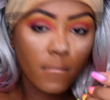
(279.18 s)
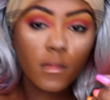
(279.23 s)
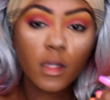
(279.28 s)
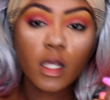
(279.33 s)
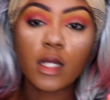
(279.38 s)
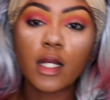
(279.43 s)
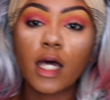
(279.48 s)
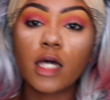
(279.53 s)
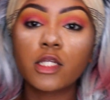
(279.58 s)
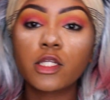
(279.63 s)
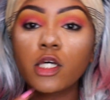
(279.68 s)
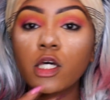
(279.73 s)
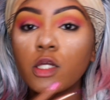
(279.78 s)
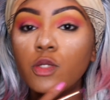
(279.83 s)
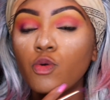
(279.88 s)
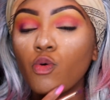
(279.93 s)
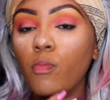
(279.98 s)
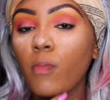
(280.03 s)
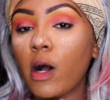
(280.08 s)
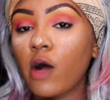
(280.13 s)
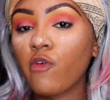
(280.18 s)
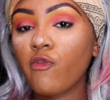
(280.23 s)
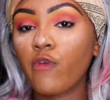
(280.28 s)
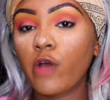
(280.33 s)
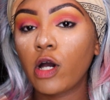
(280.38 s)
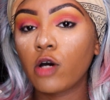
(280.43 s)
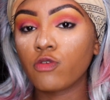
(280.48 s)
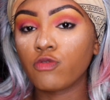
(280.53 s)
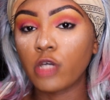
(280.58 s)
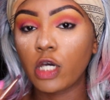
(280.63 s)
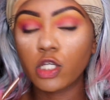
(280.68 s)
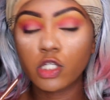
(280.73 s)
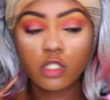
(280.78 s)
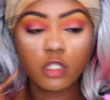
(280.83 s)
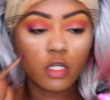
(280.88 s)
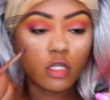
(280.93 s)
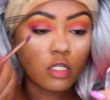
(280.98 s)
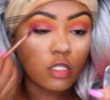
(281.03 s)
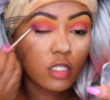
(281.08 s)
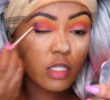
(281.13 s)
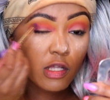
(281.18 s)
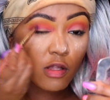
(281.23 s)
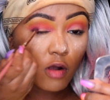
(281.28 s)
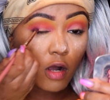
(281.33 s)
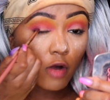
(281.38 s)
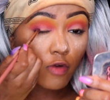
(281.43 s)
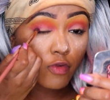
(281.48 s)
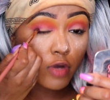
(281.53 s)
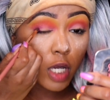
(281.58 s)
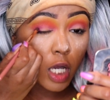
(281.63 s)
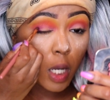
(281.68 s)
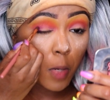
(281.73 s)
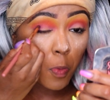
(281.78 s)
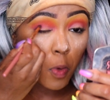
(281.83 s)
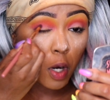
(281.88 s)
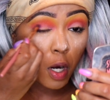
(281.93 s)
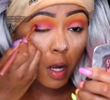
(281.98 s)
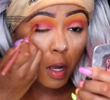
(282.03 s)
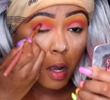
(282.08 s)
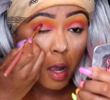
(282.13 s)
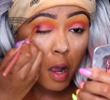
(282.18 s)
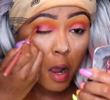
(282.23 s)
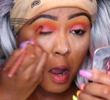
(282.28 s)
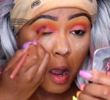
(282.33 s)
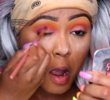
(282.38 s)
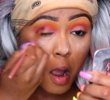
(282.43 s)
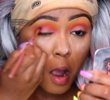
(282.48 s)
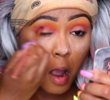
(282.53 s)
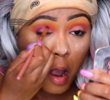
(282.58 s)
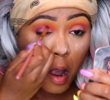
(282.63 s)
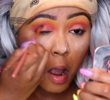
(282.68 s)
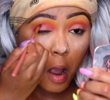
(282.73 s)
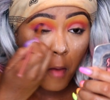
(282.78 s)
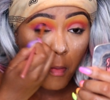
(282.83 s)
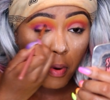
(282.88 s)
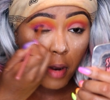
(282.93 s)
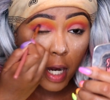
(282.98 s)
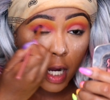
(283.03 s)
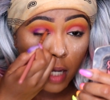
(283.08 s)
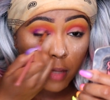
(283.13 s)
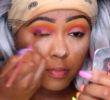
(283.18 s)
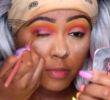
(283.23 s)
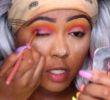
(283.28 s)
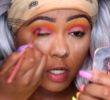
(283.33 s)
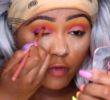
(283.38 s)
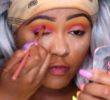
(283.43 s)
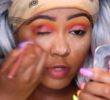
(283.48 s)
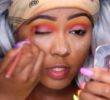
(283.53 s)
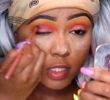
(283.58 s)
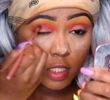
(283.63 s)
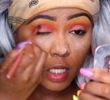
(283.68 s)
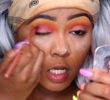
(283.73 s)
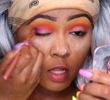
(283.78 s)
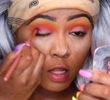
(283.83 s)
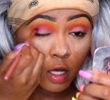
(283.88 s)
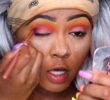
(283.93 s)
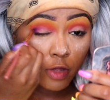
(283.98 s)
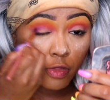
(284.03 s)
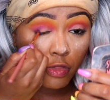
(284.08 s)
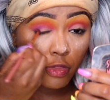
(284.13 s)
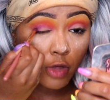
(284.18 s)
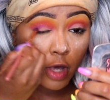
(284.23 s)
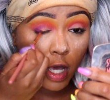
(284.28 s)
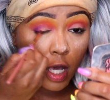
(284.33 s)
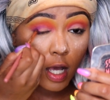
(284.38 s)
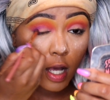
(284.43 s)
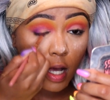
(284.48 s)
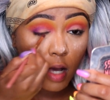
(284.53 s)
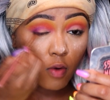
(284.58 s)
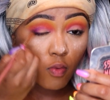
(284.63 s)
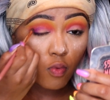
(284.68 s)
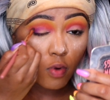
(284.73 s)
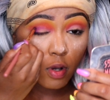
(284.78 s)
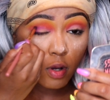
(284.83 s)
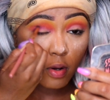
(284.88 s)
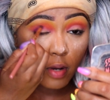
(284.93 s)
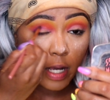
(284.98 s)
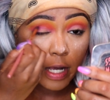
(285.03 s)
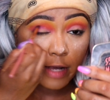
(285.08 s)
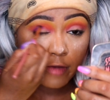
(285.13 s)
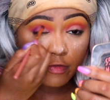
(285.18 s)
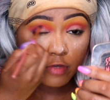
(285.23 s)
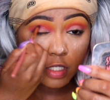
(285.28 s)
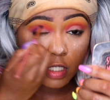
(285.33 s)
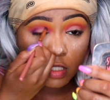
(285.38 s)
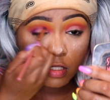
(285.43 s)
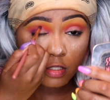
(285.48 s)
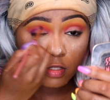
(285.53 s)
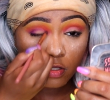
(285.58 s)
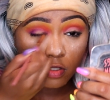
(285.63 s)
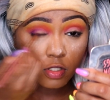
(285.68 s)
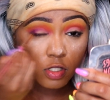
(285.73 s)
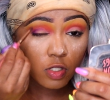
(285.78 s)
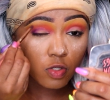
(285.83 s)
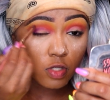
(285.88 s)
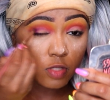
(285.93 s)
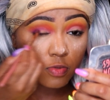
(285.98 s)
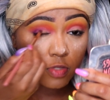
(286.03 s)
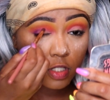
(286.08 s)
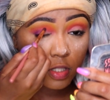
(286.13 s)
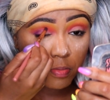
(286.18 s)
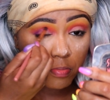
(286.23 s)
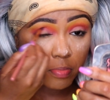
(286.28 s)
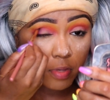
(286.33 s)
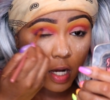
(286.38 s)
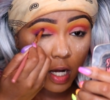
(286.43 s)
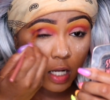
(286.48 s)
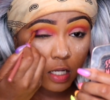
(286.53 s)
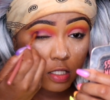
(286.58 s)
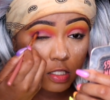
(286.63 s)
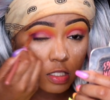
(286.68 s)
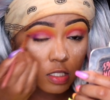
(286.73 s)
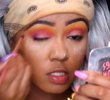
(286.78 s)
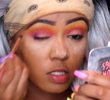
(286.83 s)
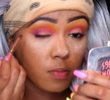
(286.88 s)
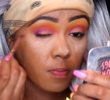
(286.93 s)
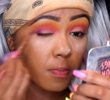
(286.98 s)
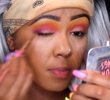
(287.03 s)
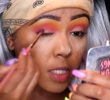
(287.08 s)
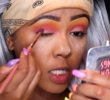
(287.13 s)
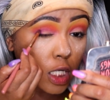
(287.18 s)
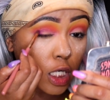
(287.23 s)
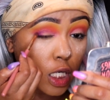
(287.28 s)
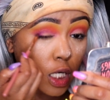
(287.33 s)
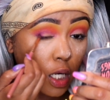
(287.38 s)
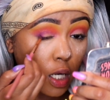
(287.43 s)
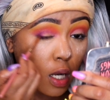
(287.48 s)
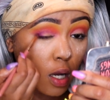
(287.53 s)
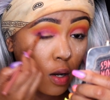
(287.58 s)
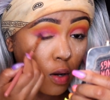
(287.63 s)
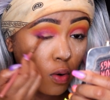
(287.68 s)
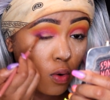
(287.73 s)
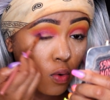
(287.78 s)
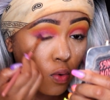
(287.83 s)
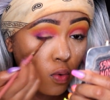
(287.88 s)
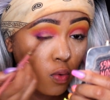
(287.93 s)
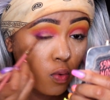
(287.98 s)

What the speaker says: And I did do my foundation and concealer off camera, primed everything like that. I will have it in the description box below.